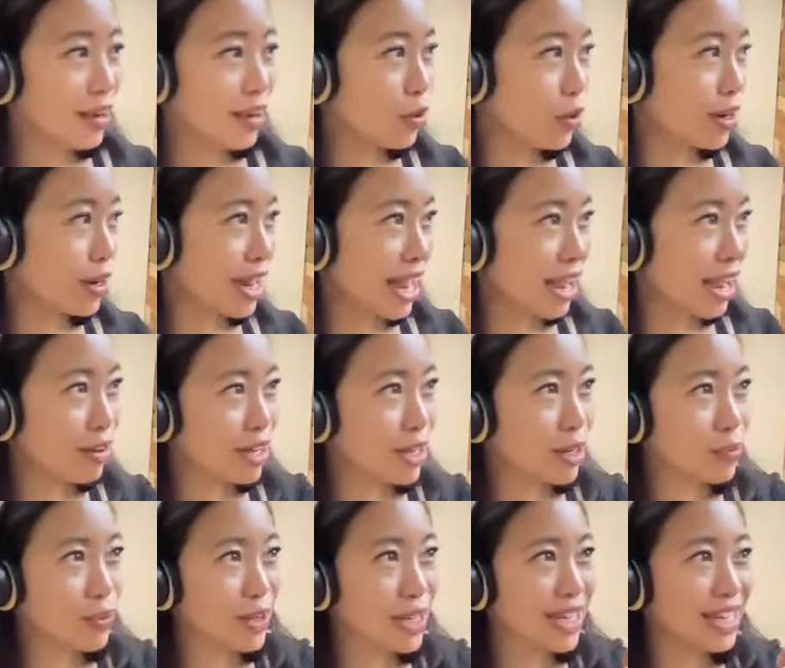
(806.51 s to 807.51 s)
or how
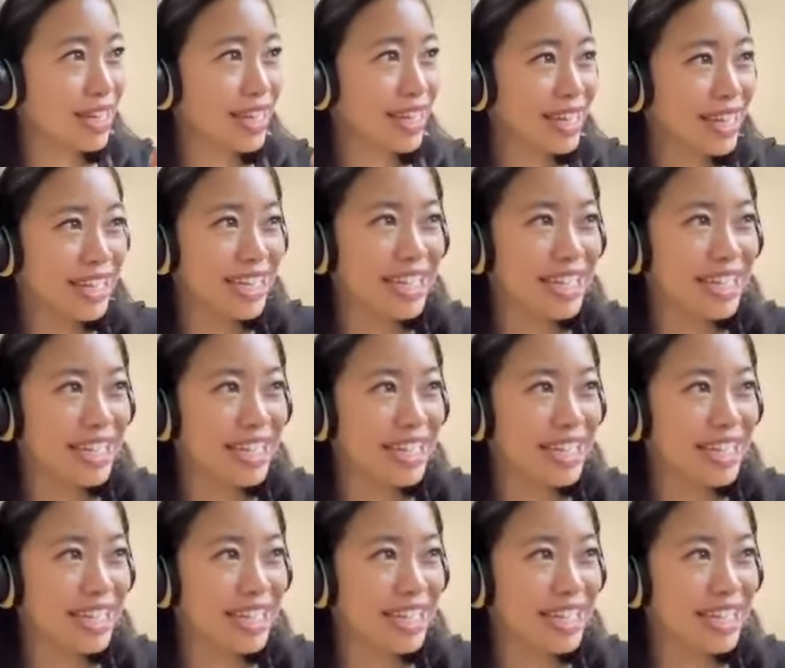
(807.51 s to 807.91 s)
can we